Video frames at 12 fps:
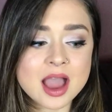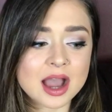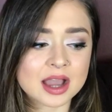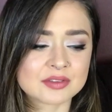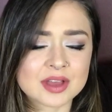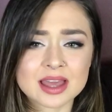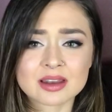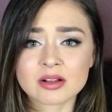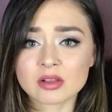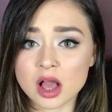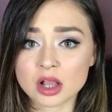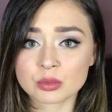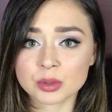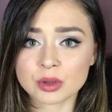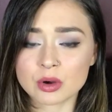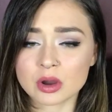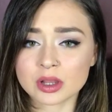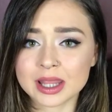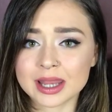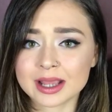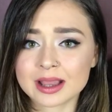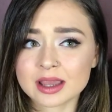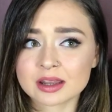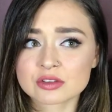I've had a lot going on, and I
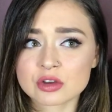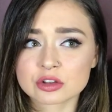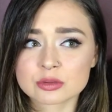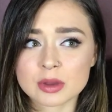kind of talked